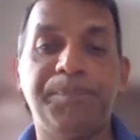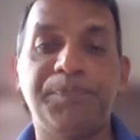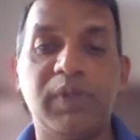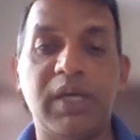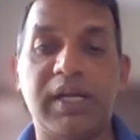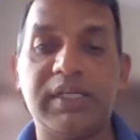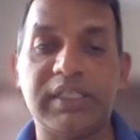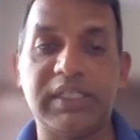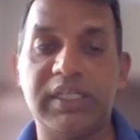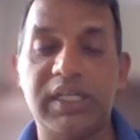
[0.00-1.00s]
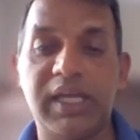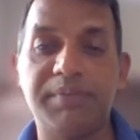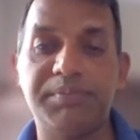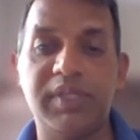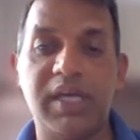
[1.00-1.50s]
There are technical
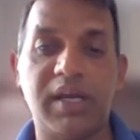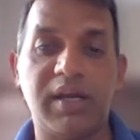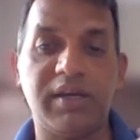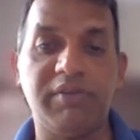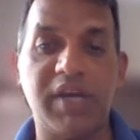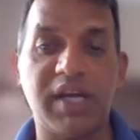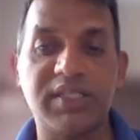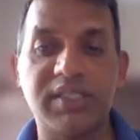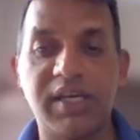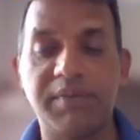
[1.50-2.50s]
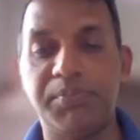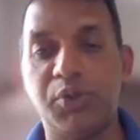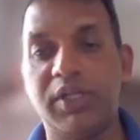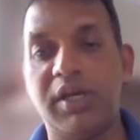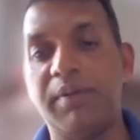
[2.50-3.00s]
gap, there are awareness gap,
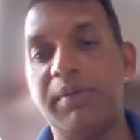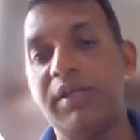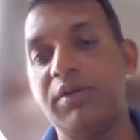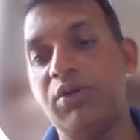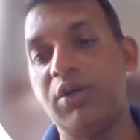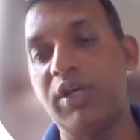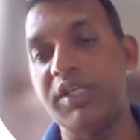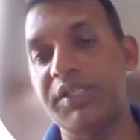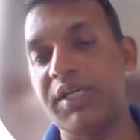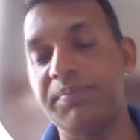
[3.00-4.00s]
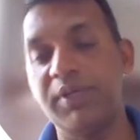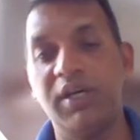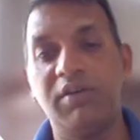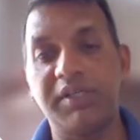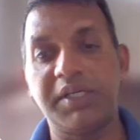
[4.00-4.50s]
or there are knowledge gap.
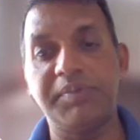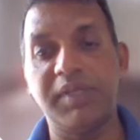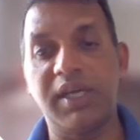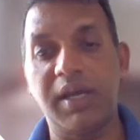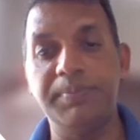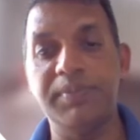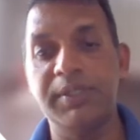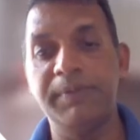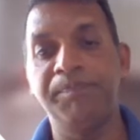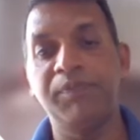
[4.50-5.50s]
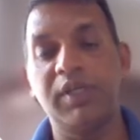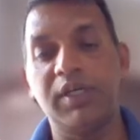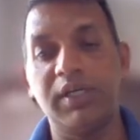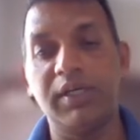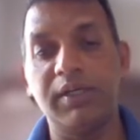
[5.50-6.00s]
Whatever the gaps,
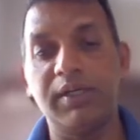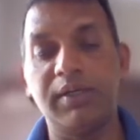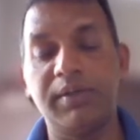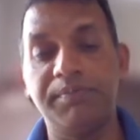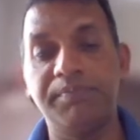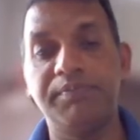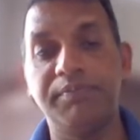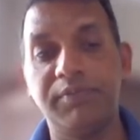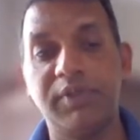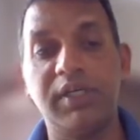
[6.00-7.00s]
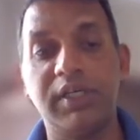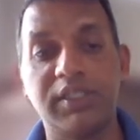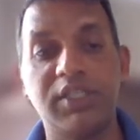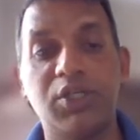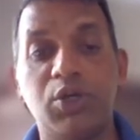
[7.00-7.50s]
uh, the
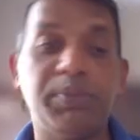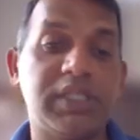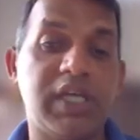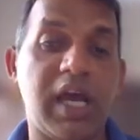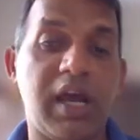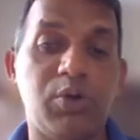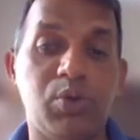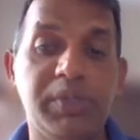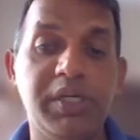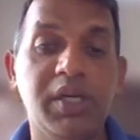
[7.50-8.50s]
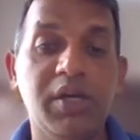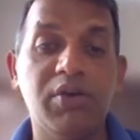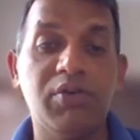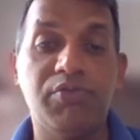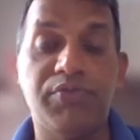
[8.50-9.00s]
extension officer have to be
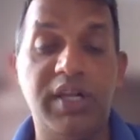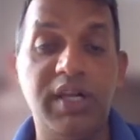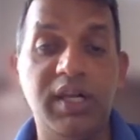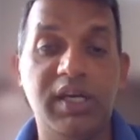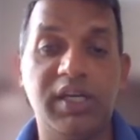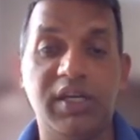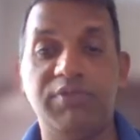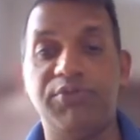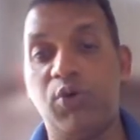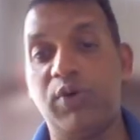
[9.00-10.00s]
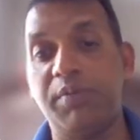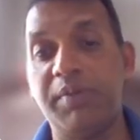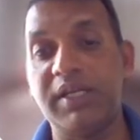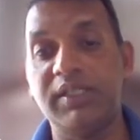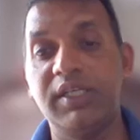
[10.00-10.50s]
filled in forward
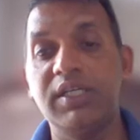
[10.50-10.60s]
manner.